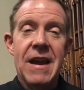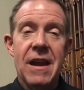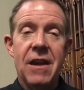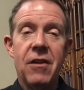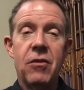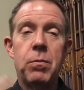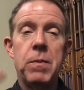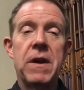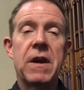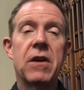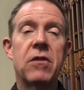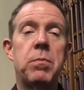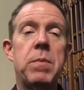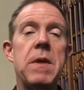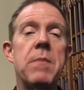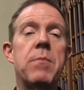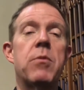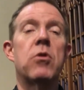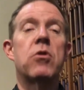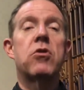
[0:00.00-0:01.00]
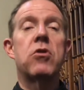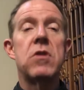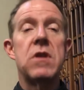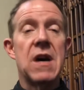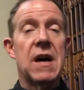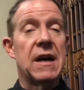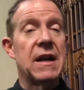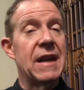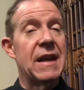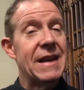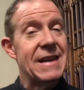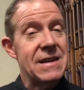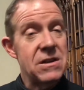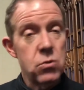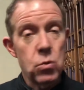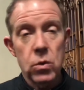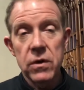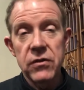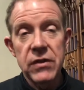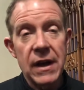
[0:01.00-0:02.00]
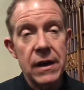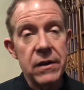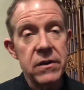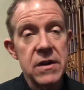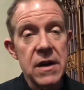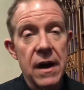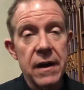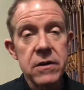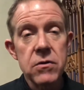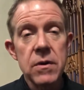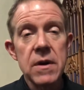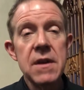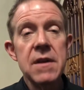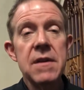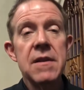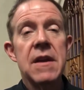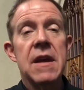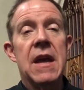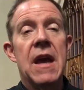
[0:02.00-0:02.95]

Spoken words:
is because people could not endure sound doctrine.